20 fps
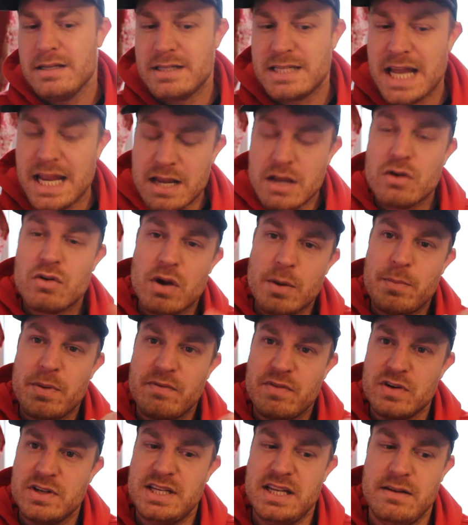take a grip
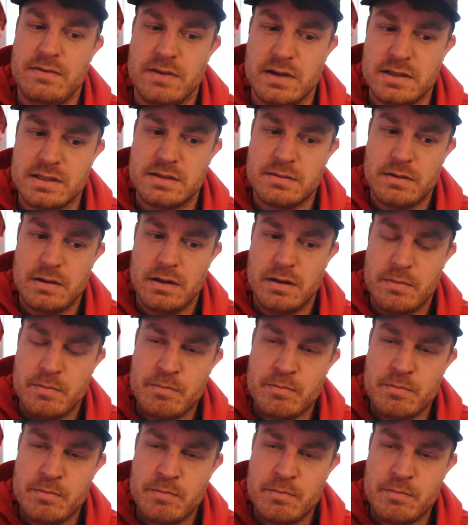of your defense.